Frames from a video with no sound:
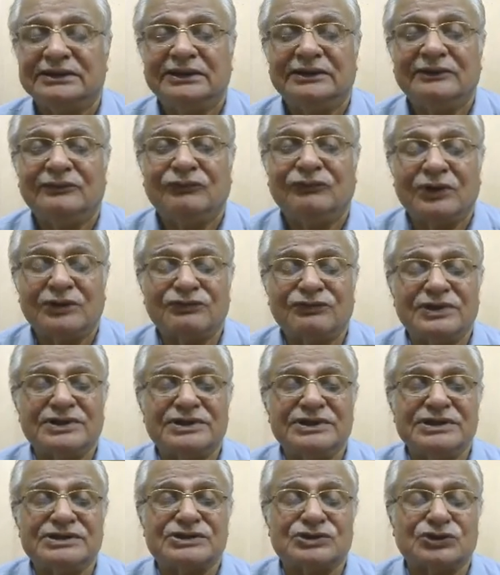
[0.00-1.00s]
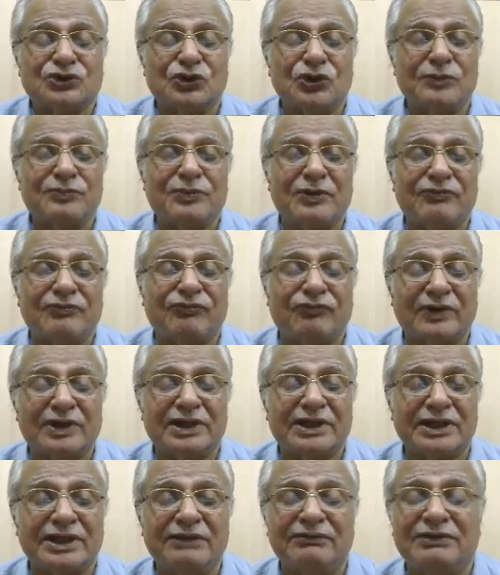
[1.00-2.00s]
What was the scope of work
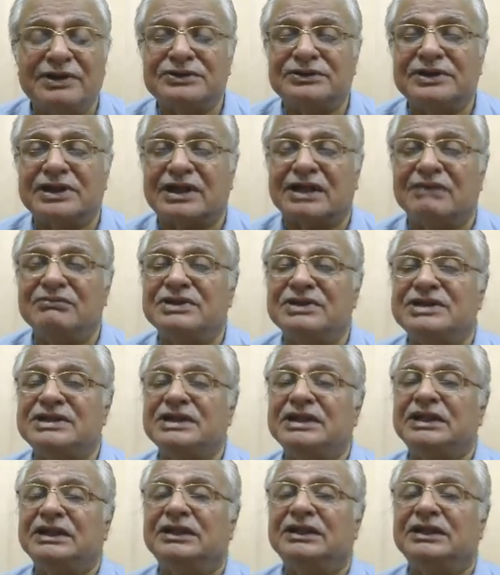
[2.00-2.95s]
given to the committee?